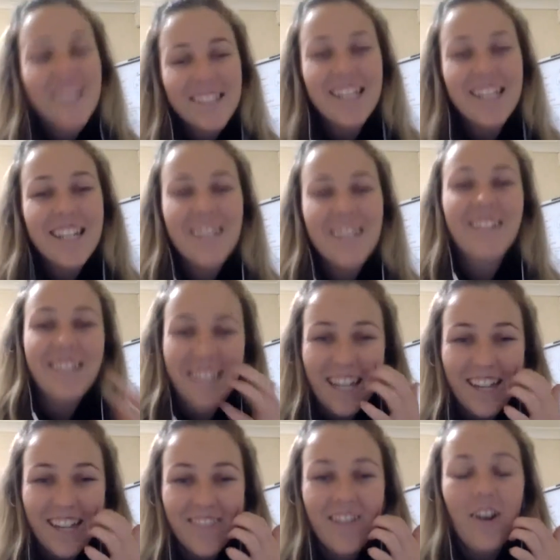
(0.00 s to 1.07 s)
you see your
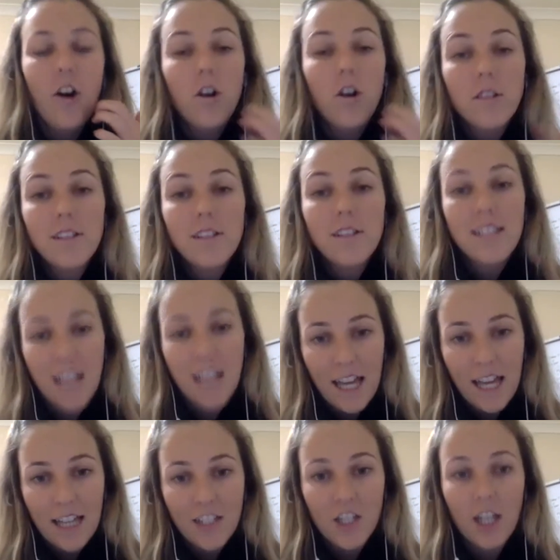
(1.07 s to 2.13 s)
team on
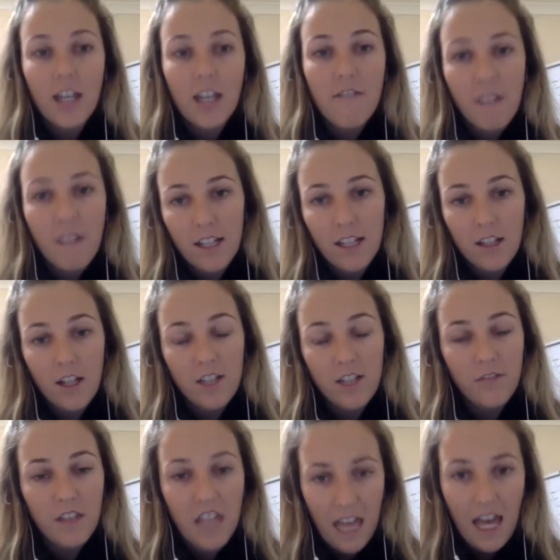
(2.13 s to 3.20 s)
stage getting
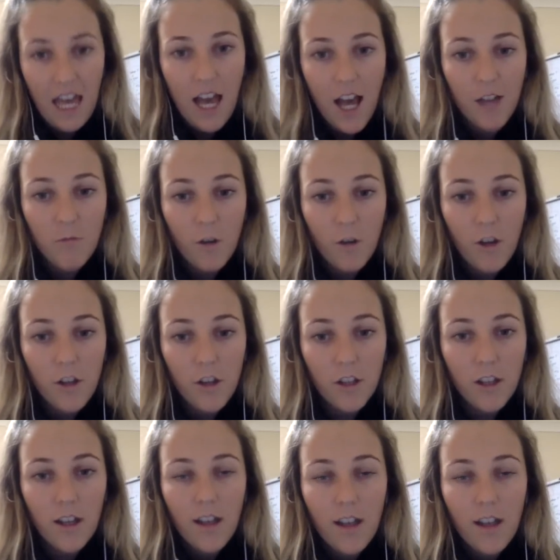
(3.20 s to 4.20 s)
recognized for their hard work.